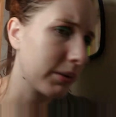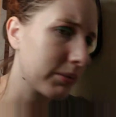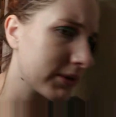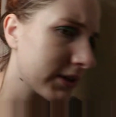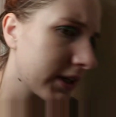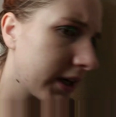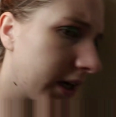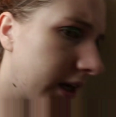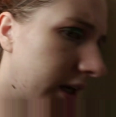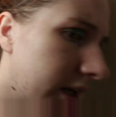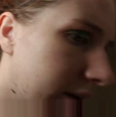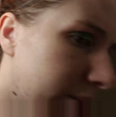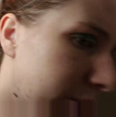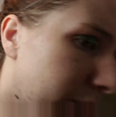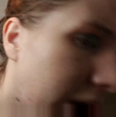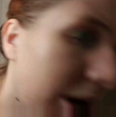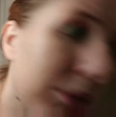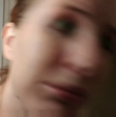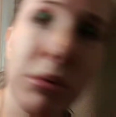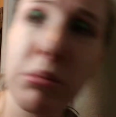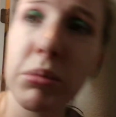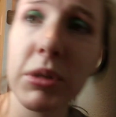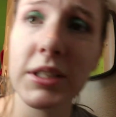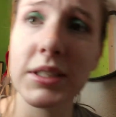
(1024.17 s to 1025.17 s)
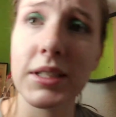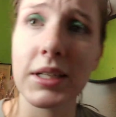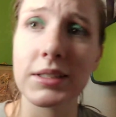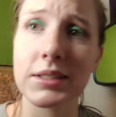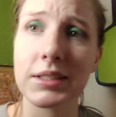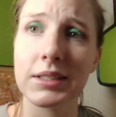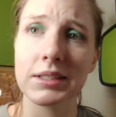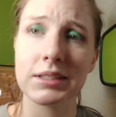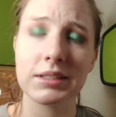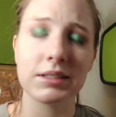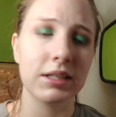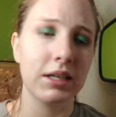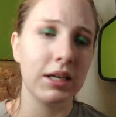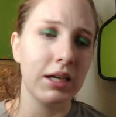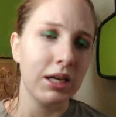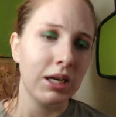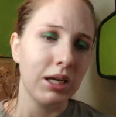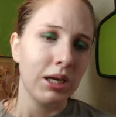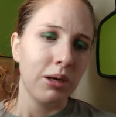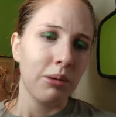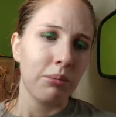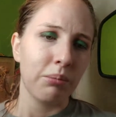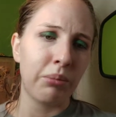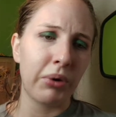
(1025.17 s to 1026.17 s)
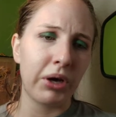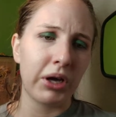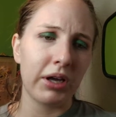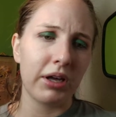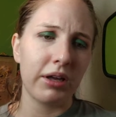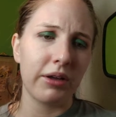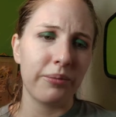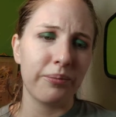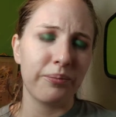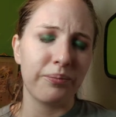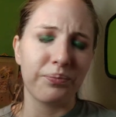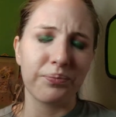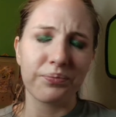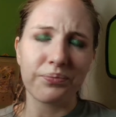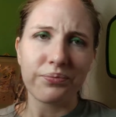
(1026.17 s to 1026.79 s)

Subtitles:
website. It probably doesn't. But